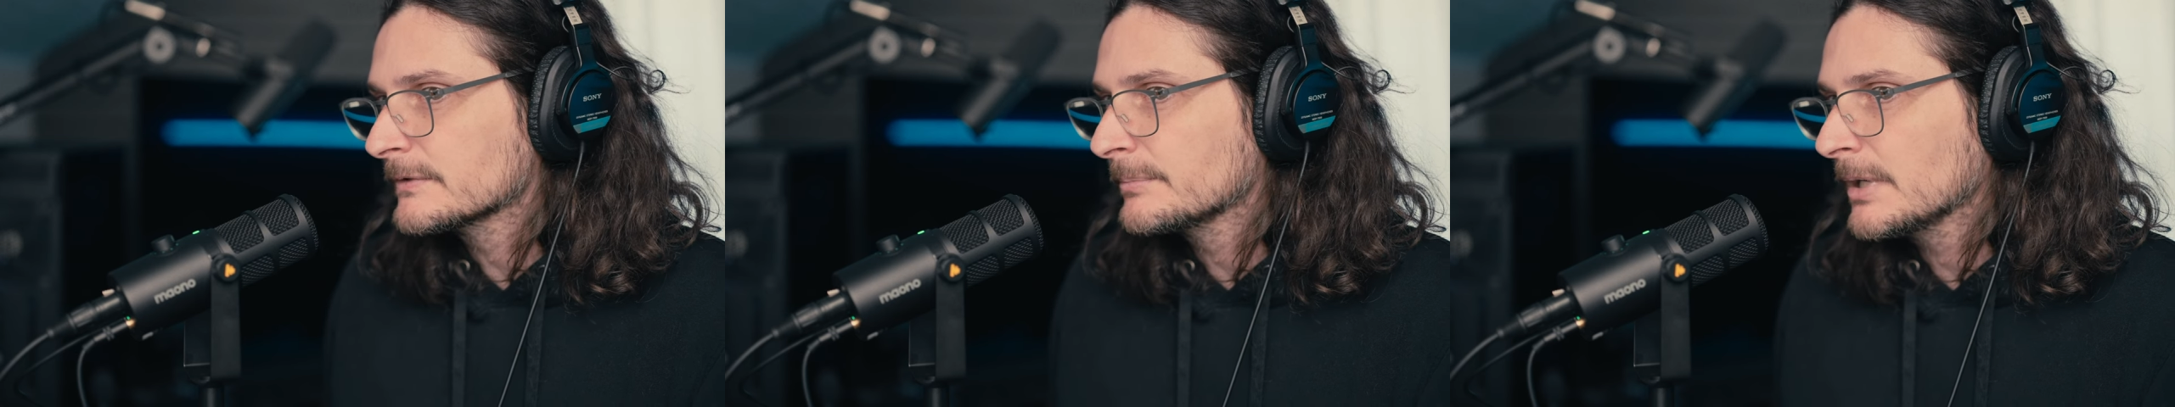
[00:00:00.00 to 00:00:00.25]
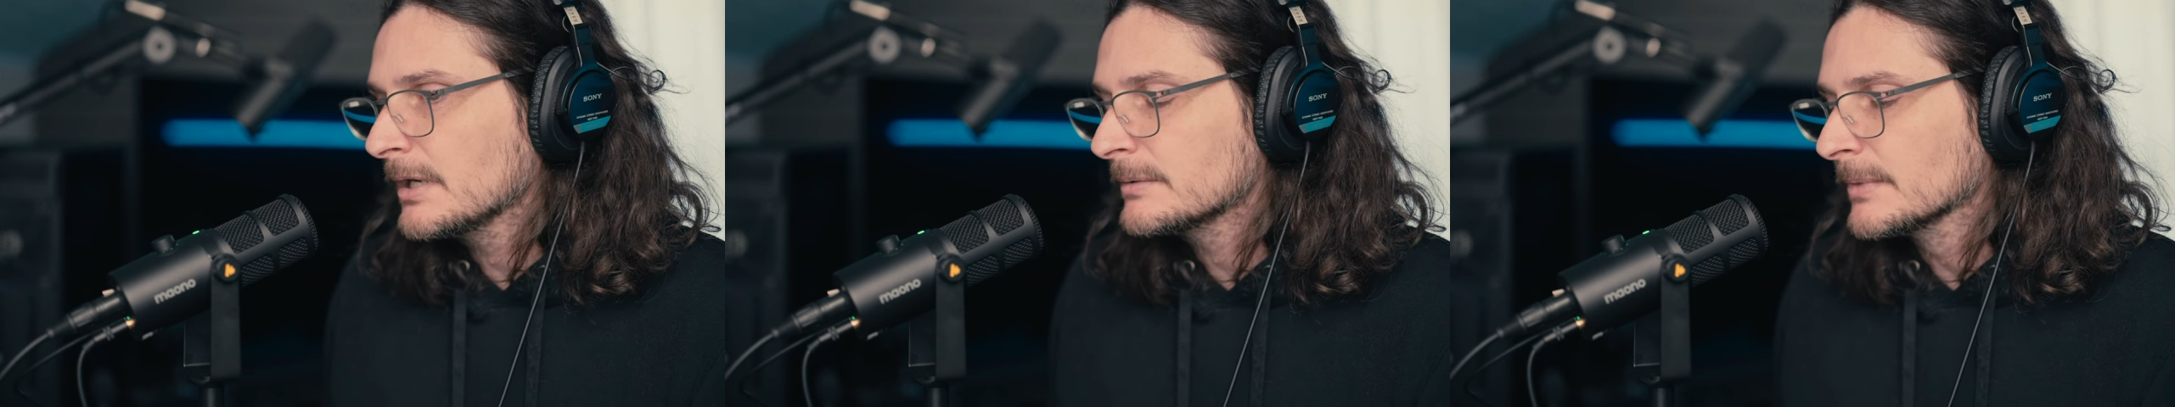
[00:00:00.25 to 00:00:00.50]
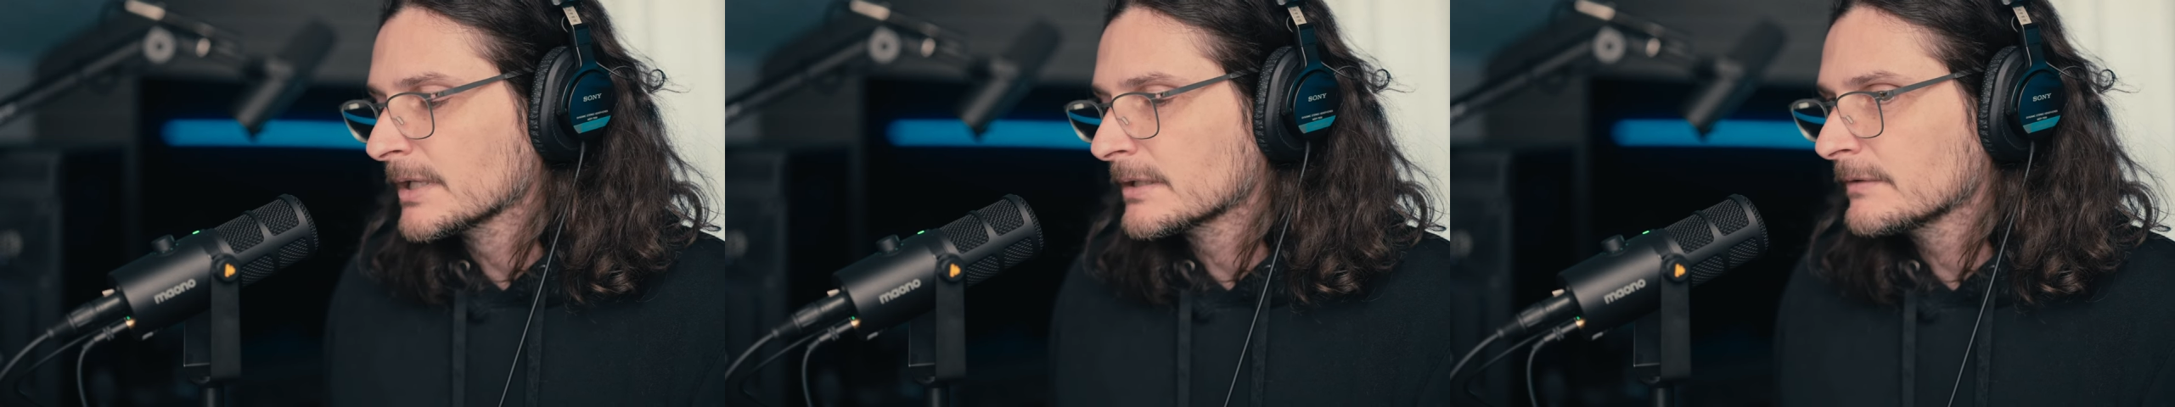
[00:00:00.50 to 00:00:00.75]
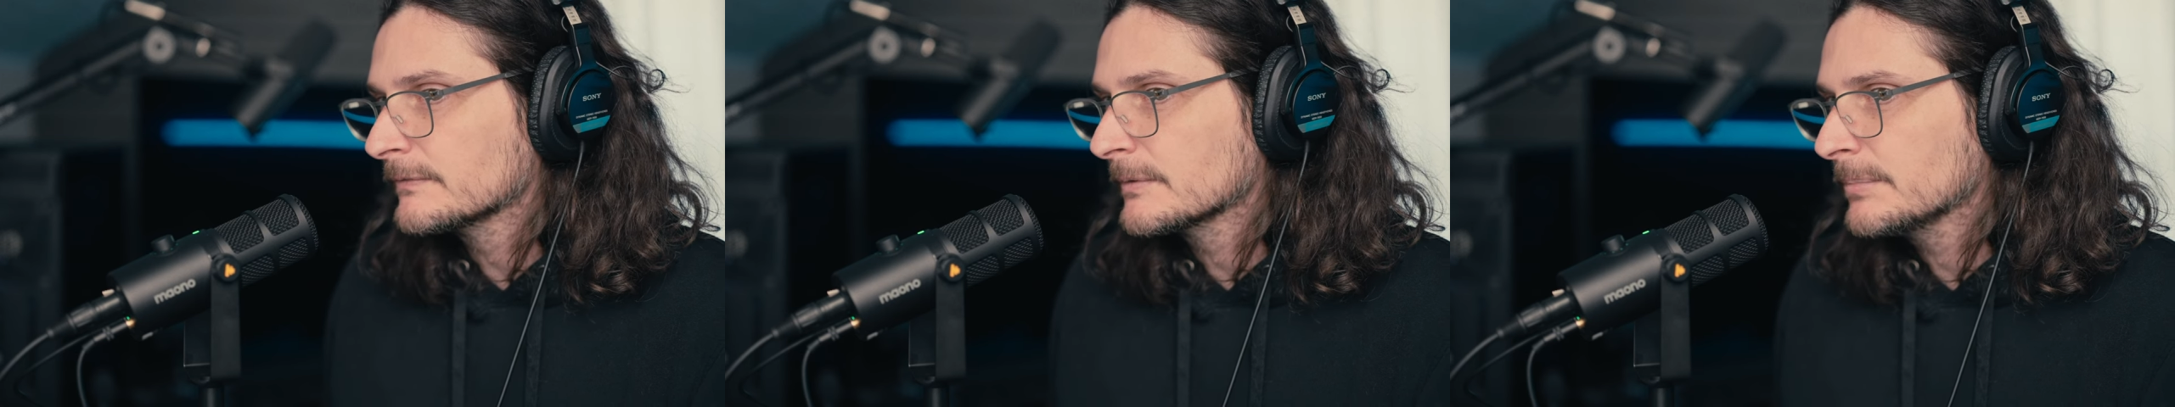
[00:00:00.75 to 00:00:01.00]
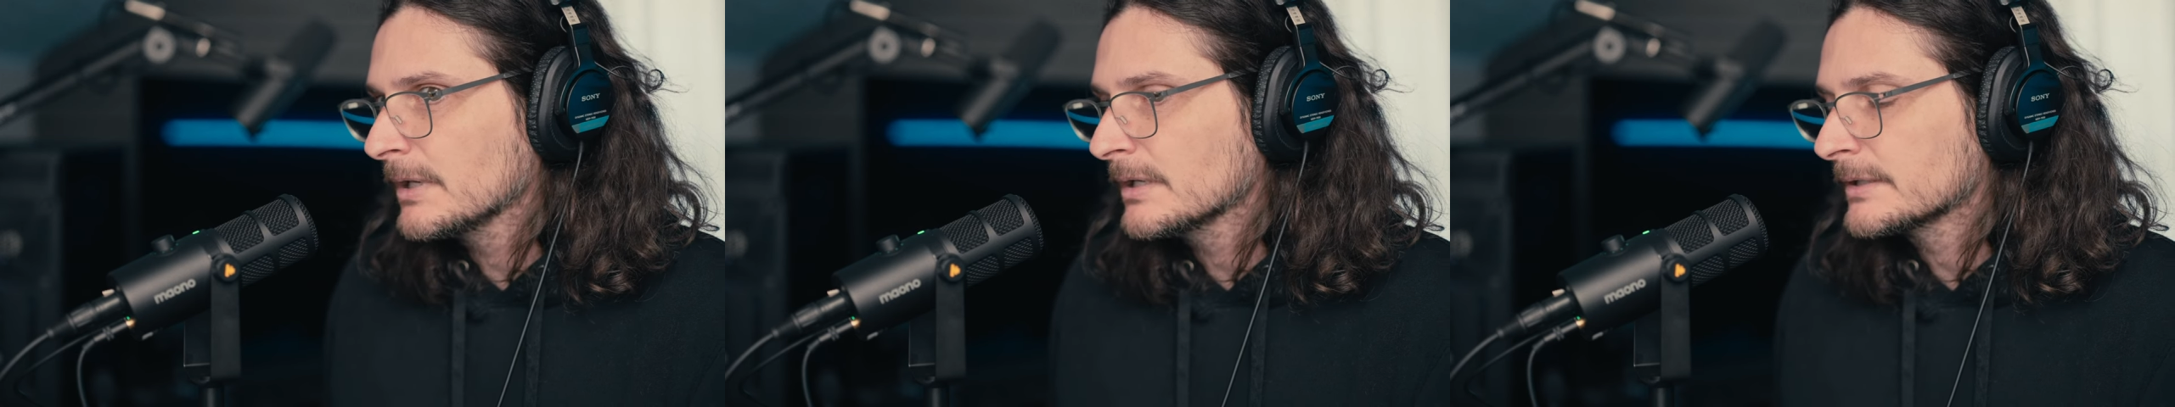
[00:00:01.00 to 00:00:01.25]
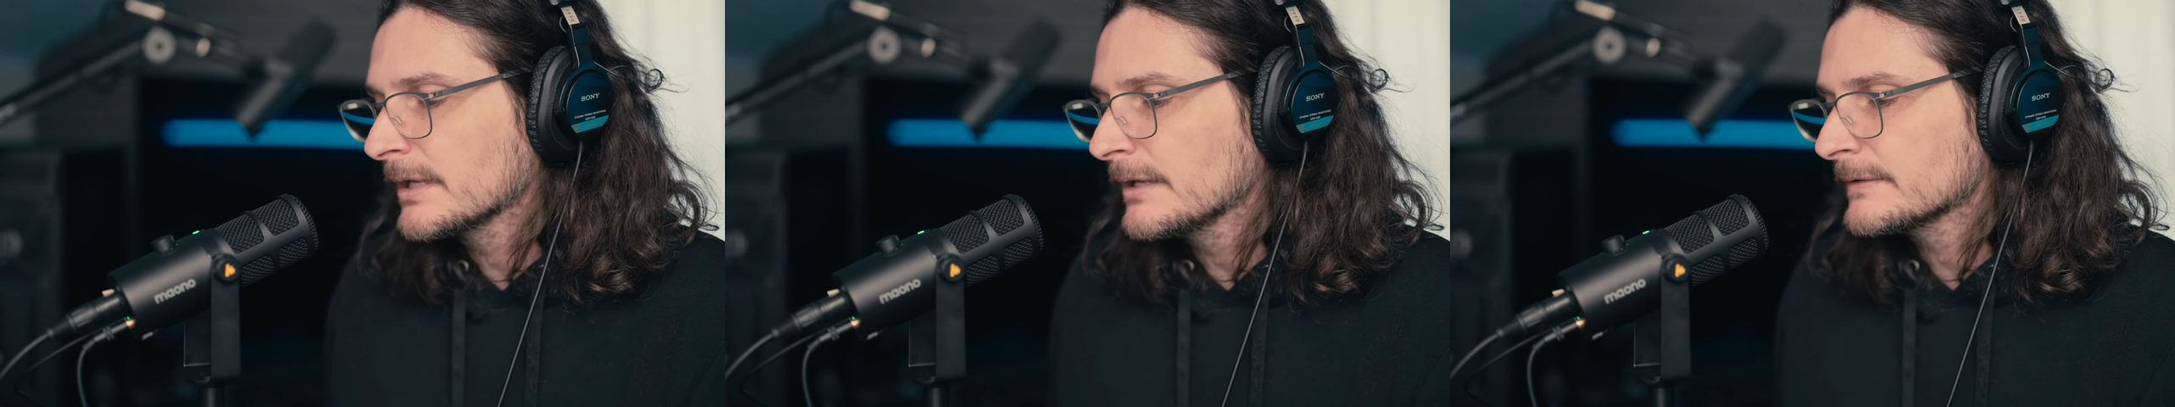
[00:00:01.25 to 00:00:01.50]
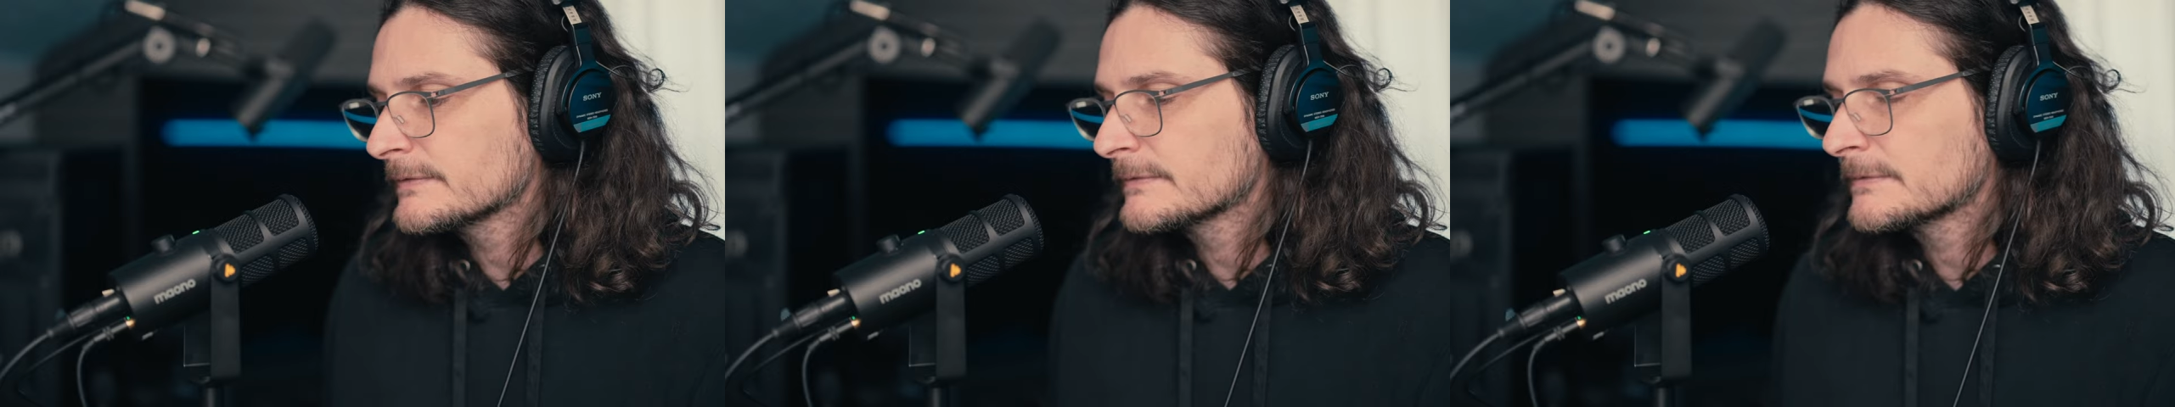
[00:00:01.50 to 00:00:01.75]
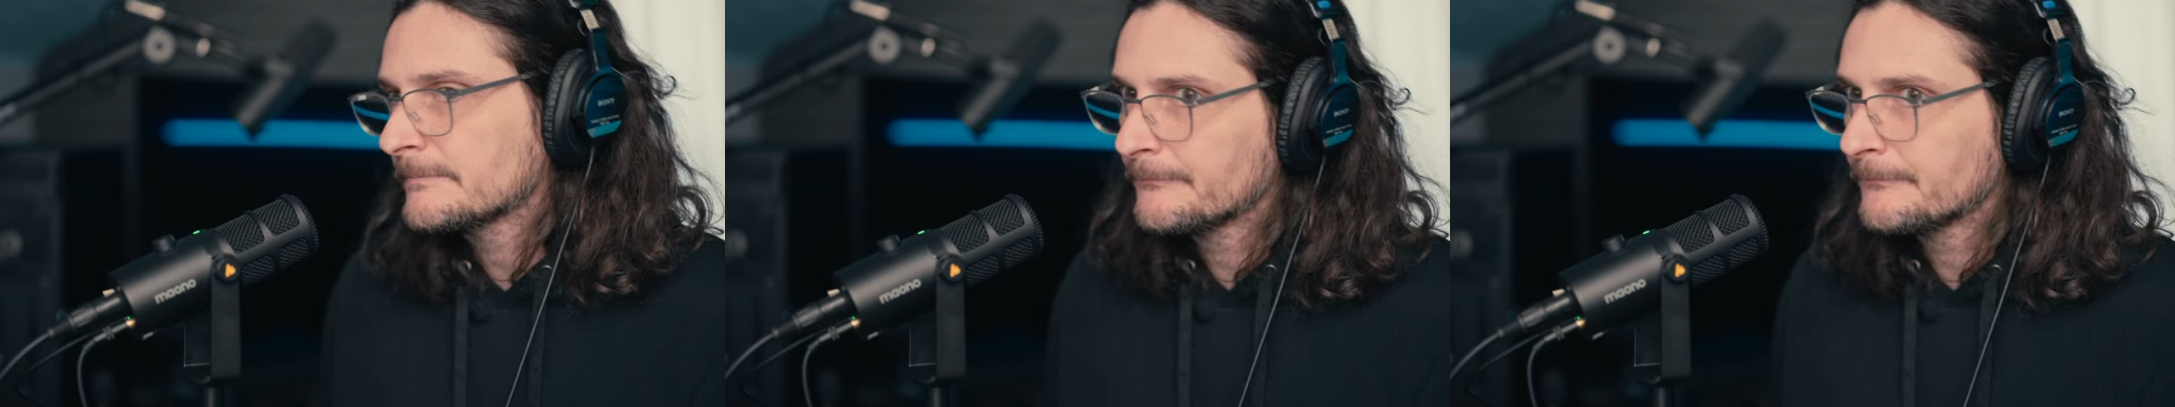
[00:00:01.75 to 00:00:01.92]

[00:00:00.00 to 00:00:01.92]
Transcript: pod mic for podcasts.